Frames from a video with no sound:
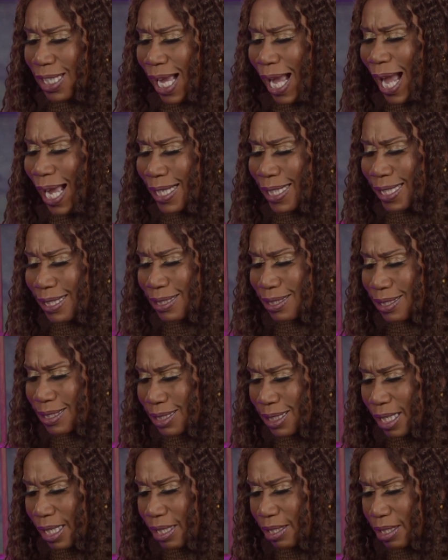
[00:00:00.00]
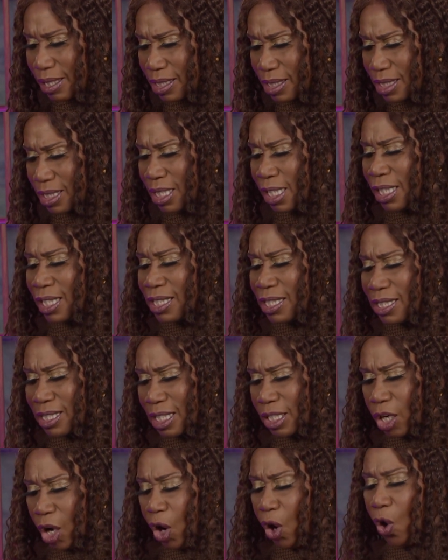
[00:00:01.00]
I can see this is
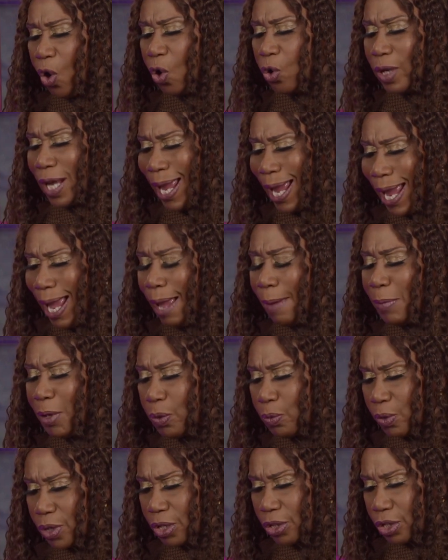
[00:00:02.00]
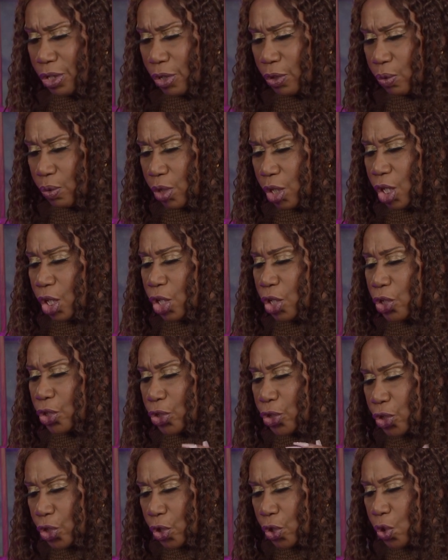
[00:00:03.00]
an old habit with you.
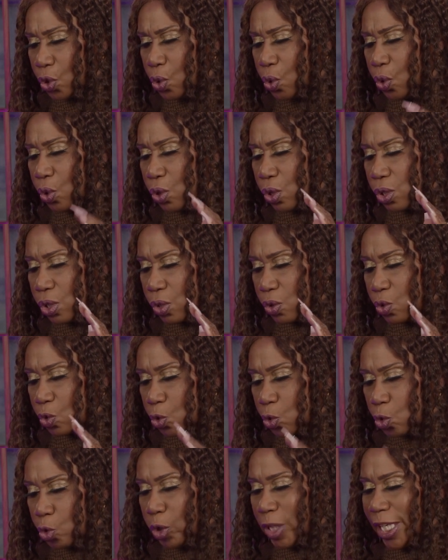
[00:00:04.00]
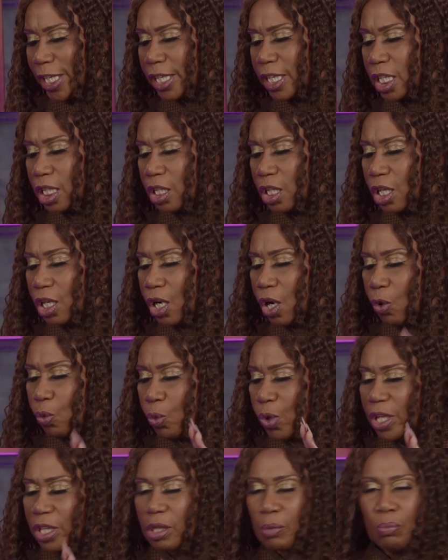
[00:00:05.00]
You reek
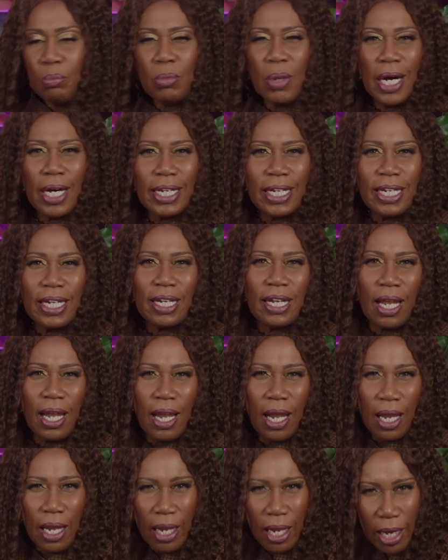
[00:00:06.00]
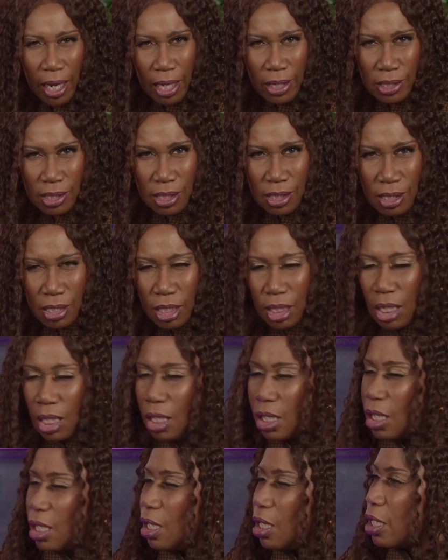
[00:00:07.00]
with money lust.
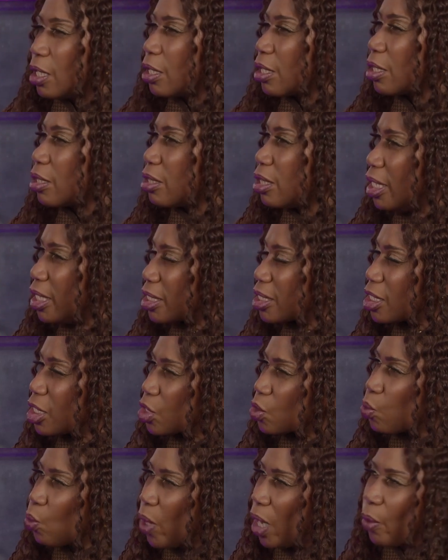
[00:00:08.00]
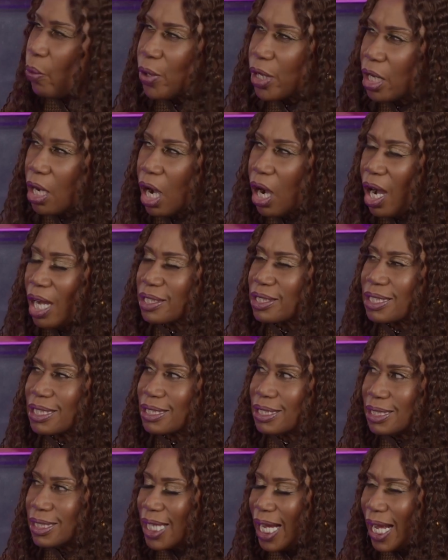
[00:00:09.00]
This is where we are
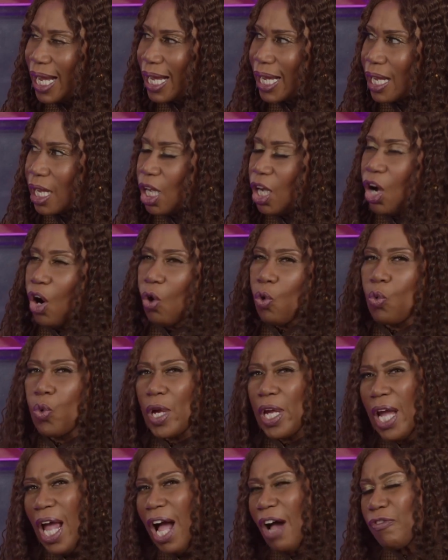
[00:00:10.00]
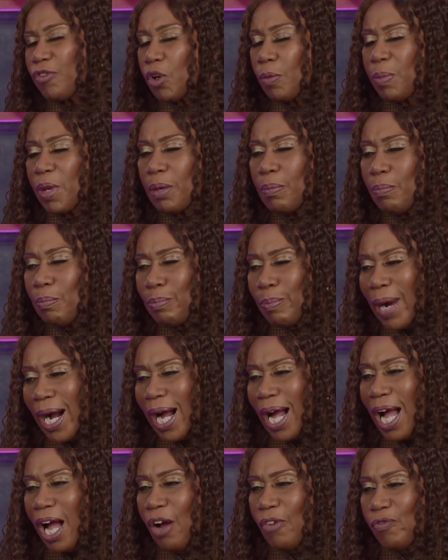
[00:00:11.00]
today. We have to be
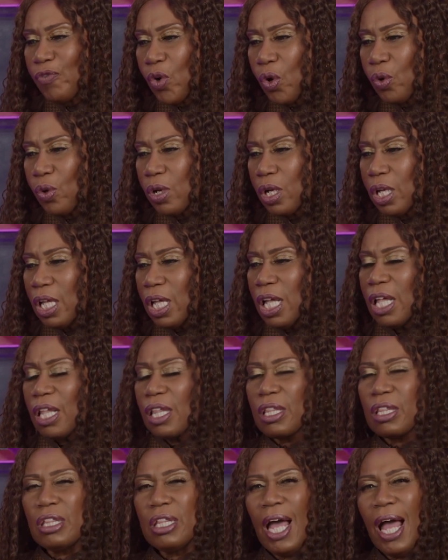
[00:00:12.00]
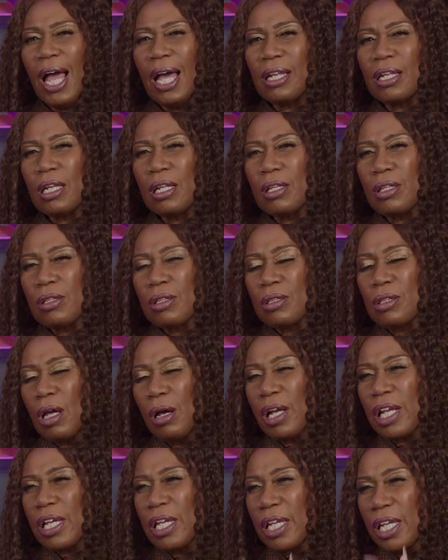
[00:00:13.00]
mindful that
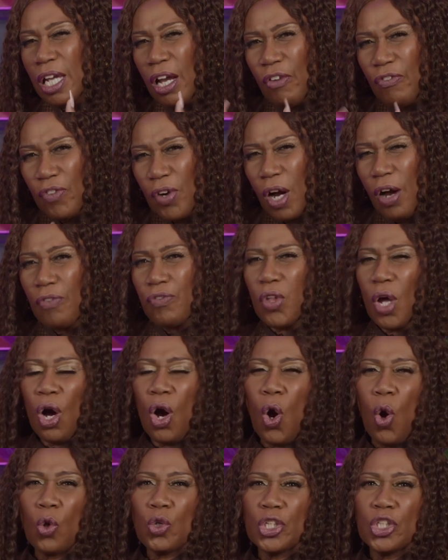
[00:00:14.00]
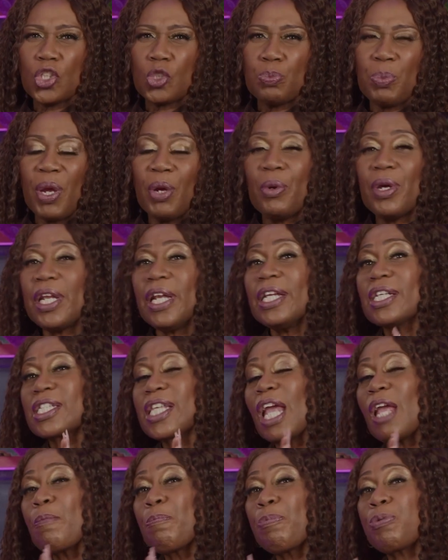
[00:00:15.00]
the gift of the Holy Spirit is
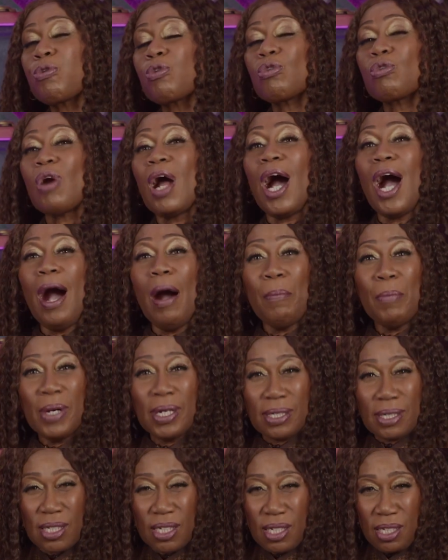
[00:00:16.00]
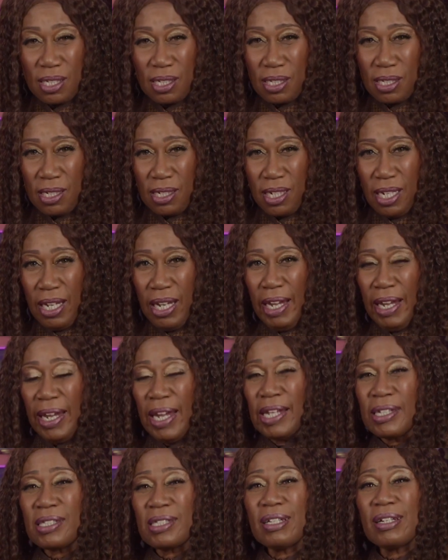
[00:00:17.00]
a promise,
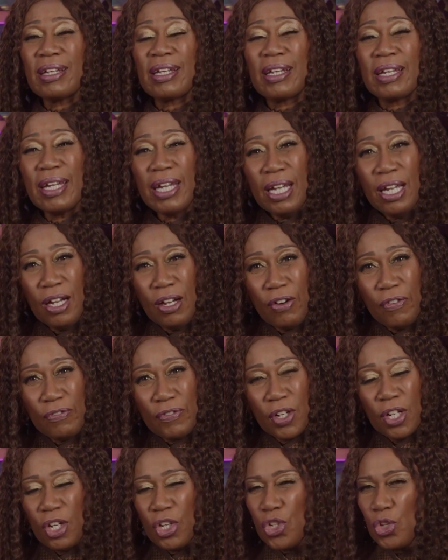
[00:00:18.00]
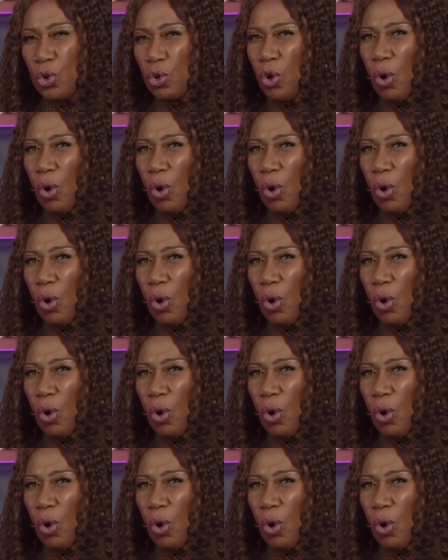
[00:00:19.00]
it's a gift. You